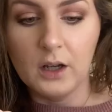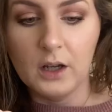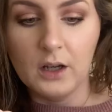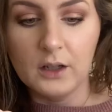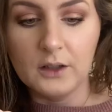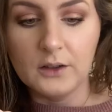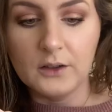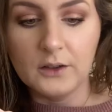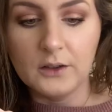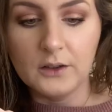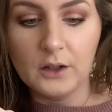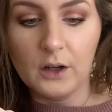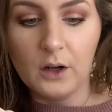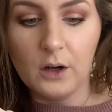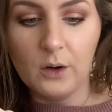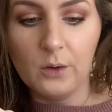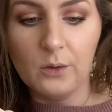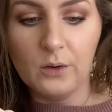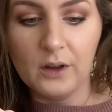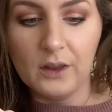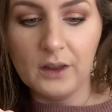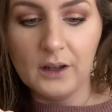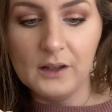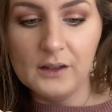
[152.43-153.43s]

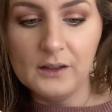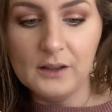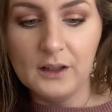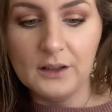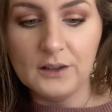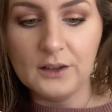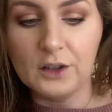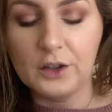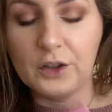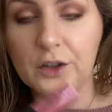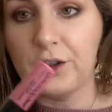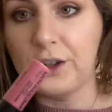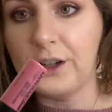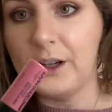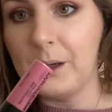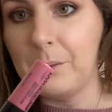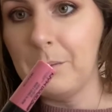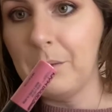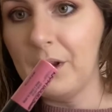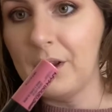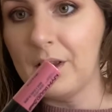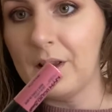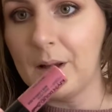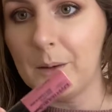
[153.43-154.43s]
So this is a
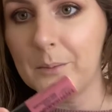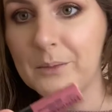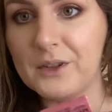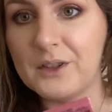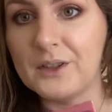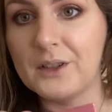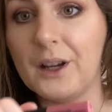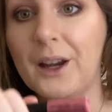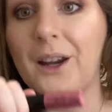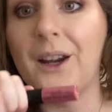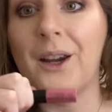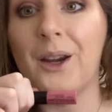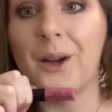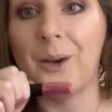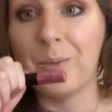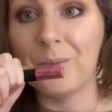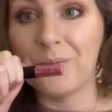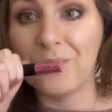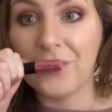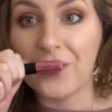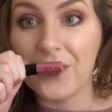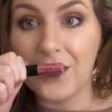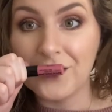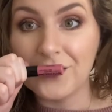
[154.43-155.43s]
cream lipstick.
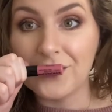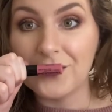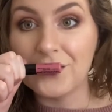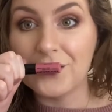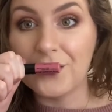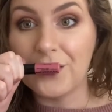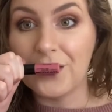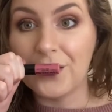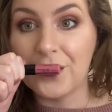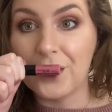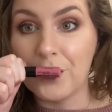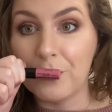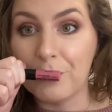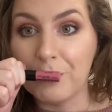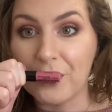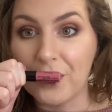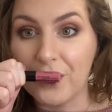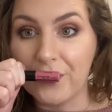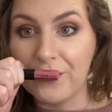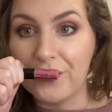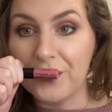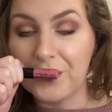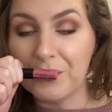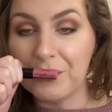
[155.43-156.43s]
This is going to go
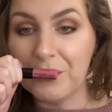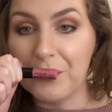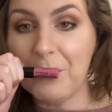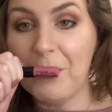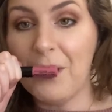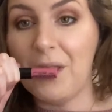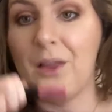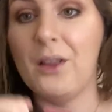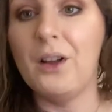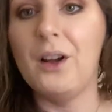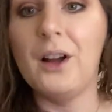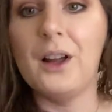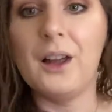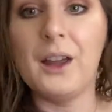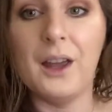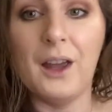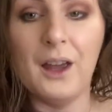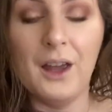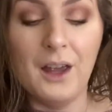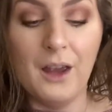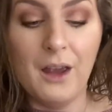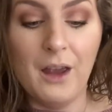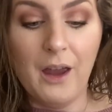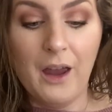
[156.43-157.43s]
perfect with my look
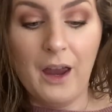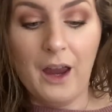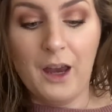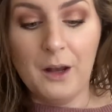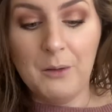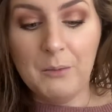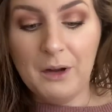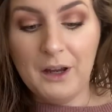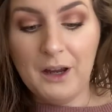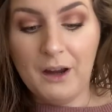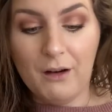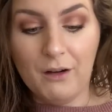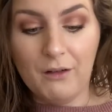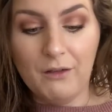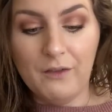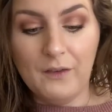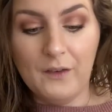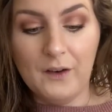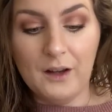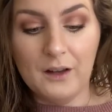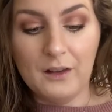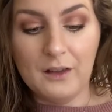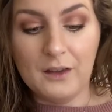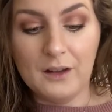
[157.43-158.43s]
and my
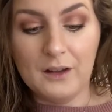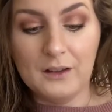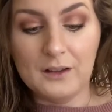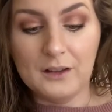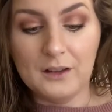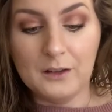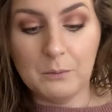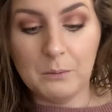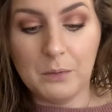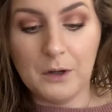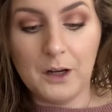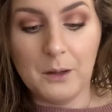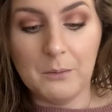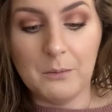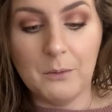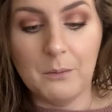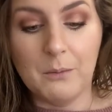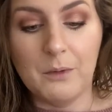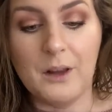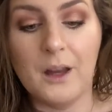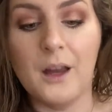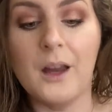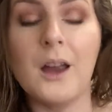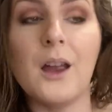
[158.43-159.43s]
outfit. This is
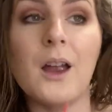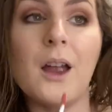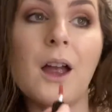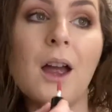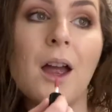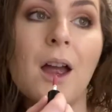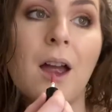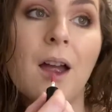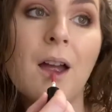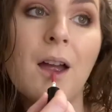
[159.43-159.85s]
probably